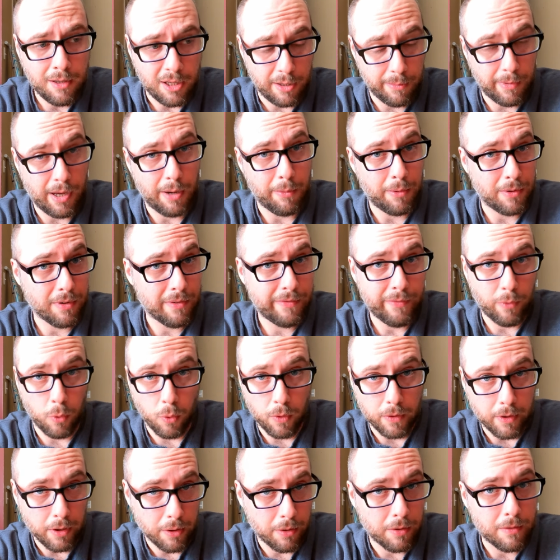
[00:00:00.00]
you might want to
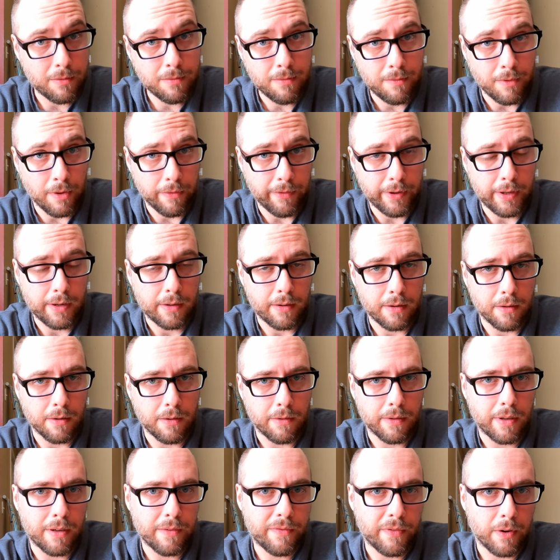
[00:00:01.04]
forego the vinegar
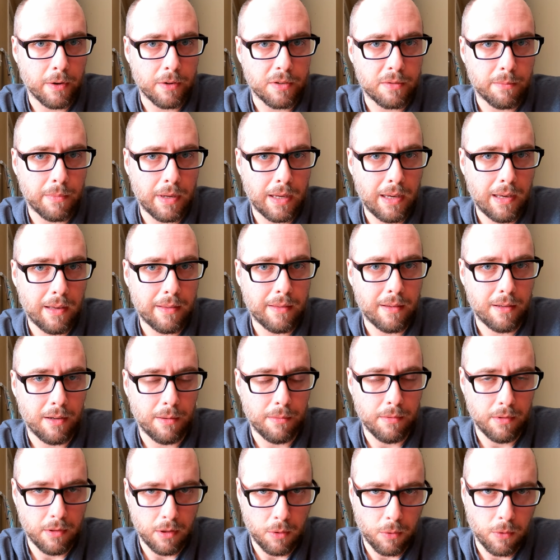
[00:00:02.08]
on that first bath to
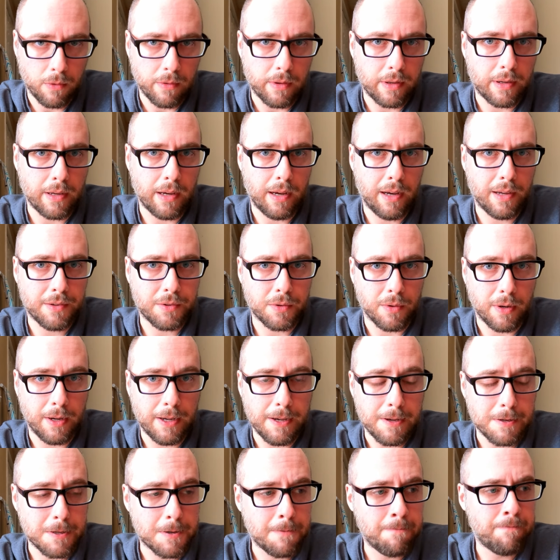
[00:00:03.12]
help lower the
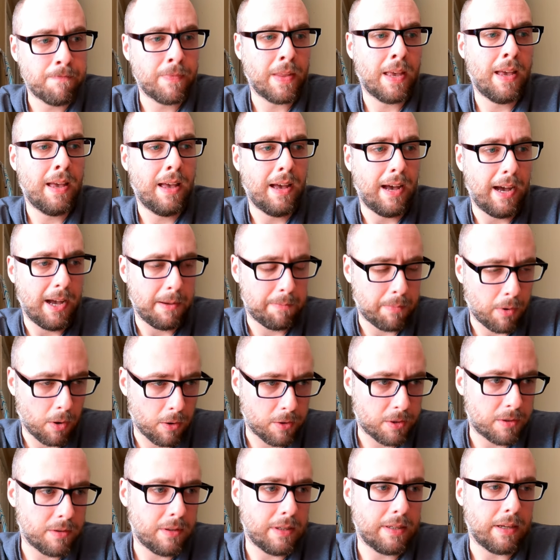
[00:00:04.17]
contrast. I
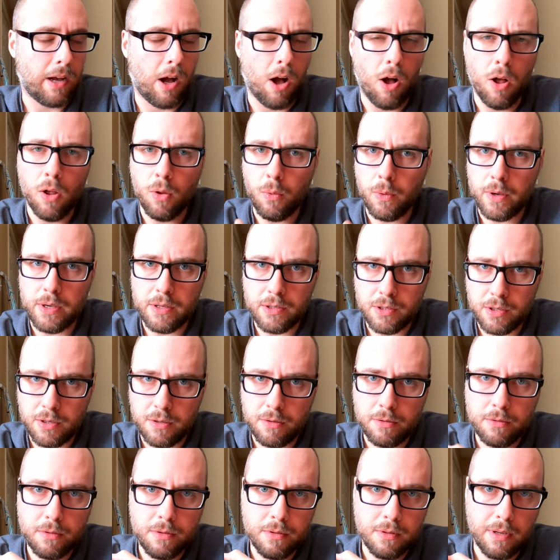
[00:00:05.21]
personally always
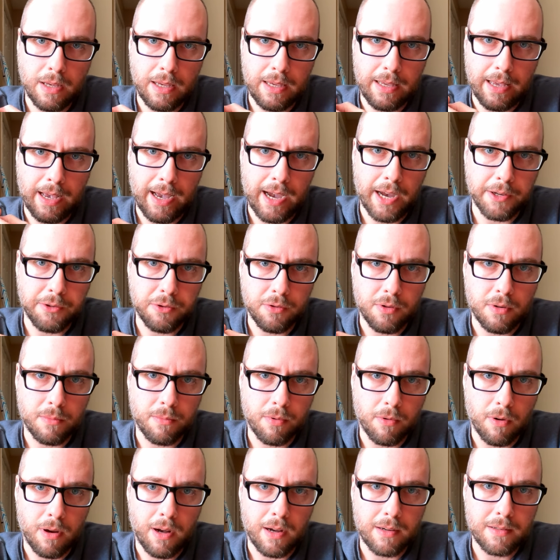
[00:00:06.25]
use a hydrogen
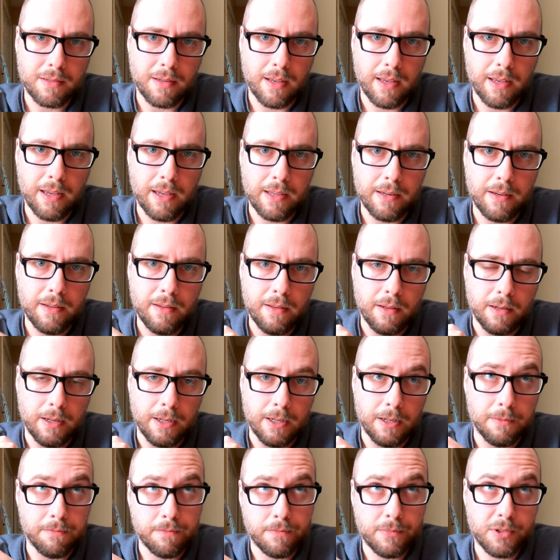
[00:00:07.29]
peroxide
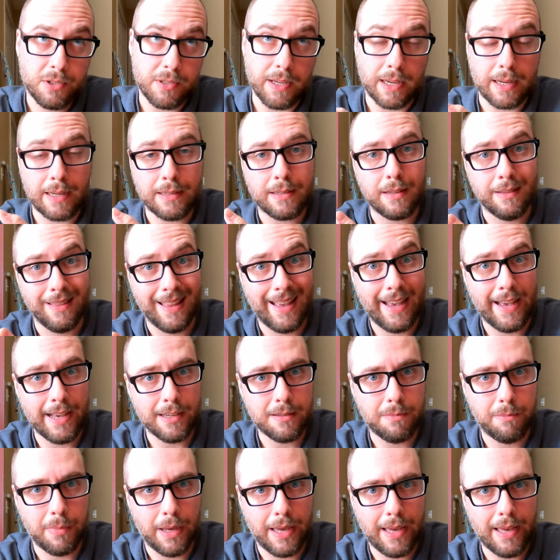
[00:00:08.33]
um, second to
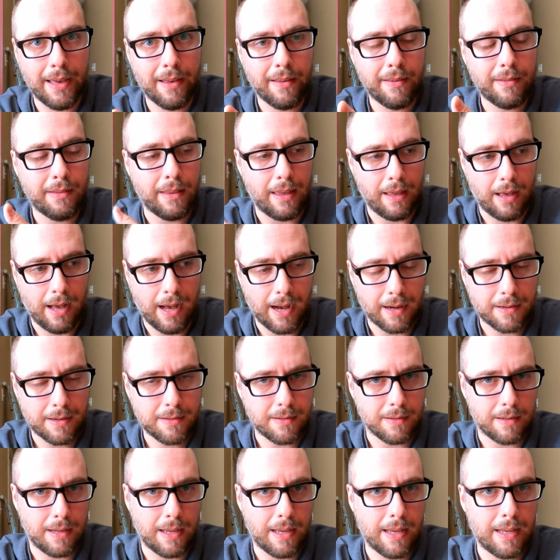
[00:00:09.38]
last bath to
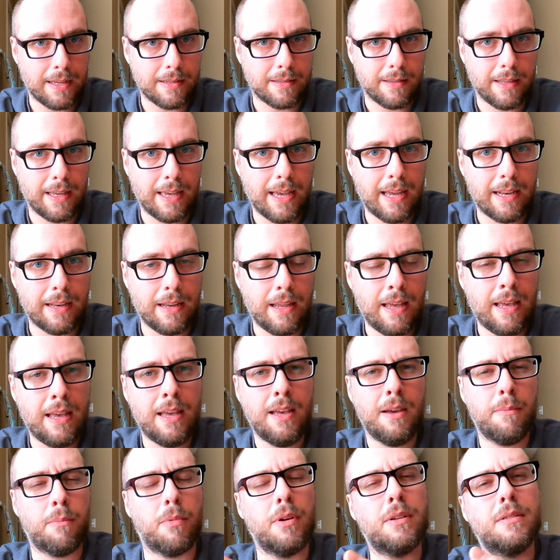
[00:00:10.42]
oxidize that.
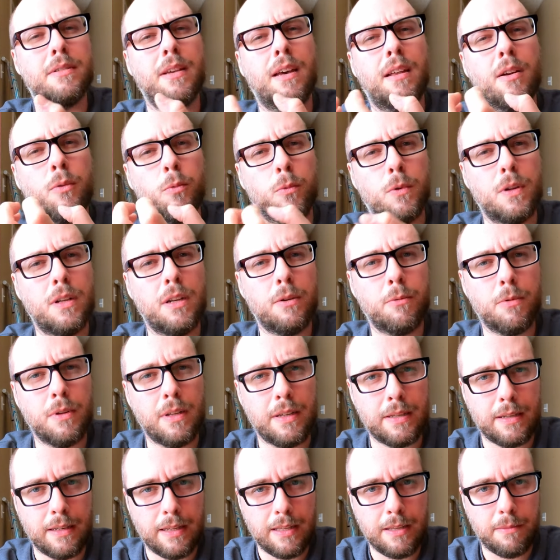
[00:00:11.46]
Brings out a really,
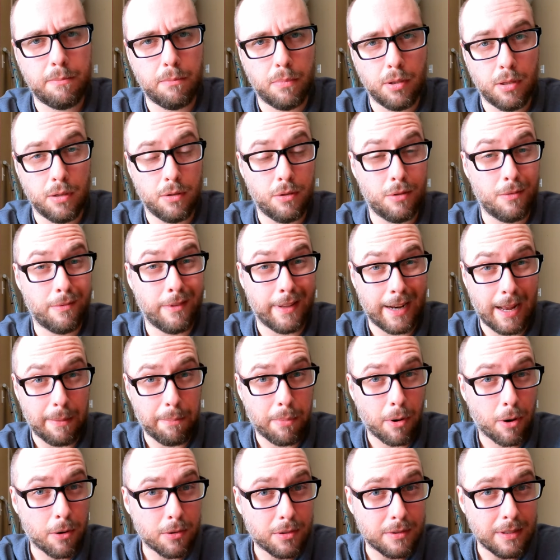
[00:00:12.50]
really deep blue that I
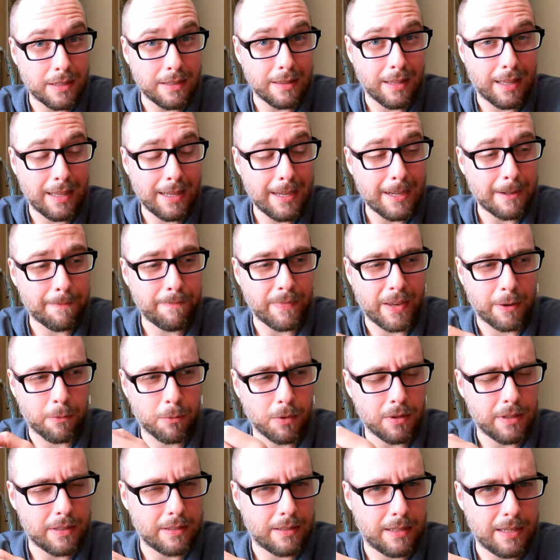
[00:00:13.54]
personally like, that
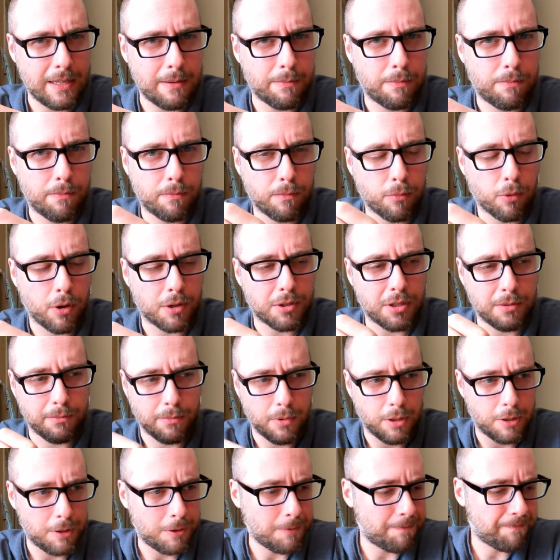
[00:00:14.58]
really deep Prussian
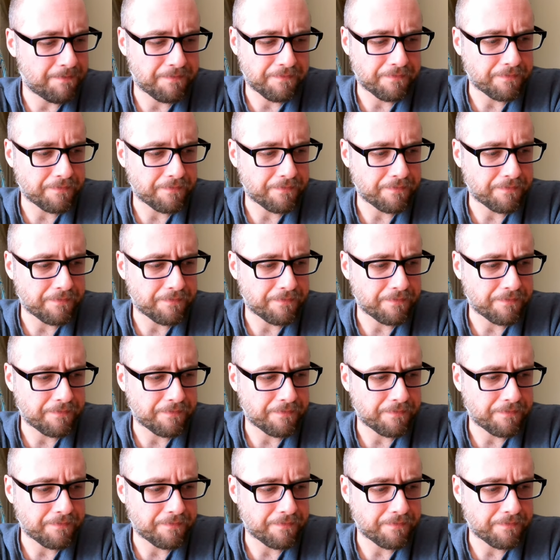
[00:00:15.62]
blue.